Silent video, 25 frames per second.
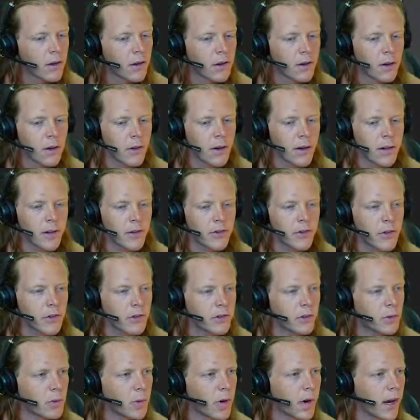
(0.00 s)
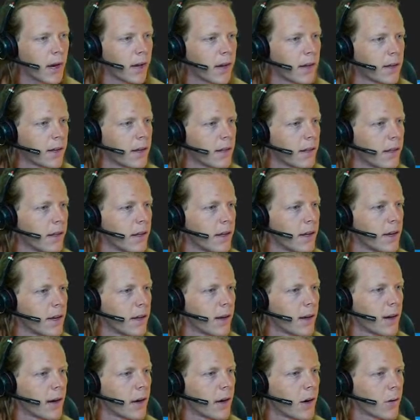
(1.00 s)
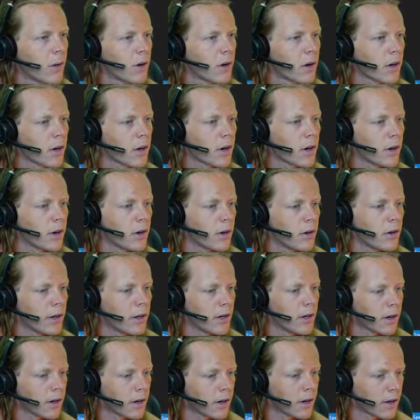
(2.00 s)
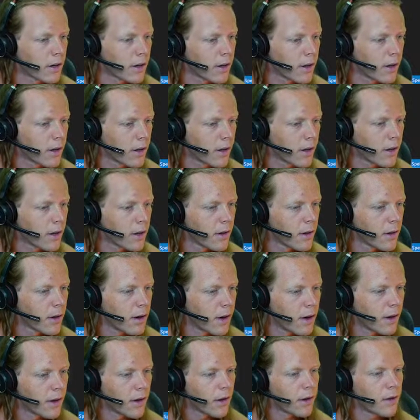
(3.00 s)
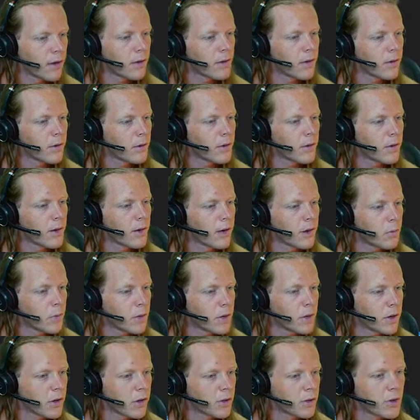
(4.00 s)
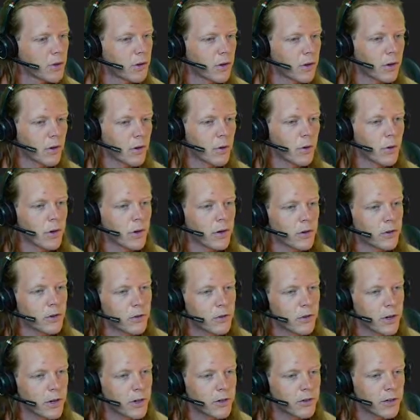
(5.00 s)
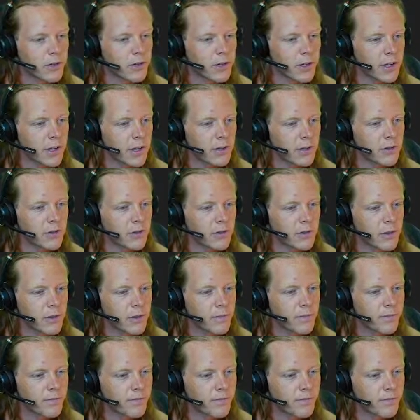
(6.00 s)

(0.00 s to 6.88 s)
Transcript: that's the UI, in our code here, and we go to our orchestration engine,